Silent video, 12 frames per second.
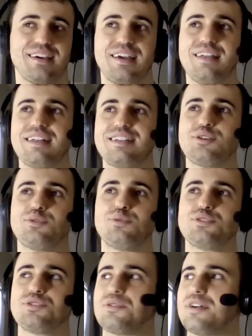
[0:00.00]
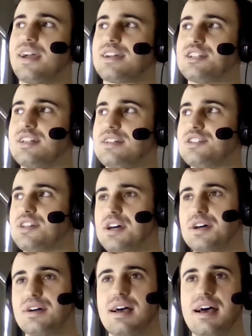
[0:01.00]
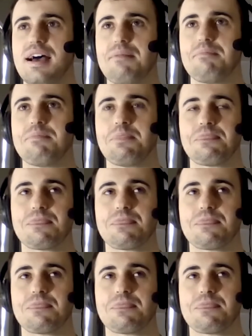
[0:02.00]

Yeah, that's a cool story, actually. So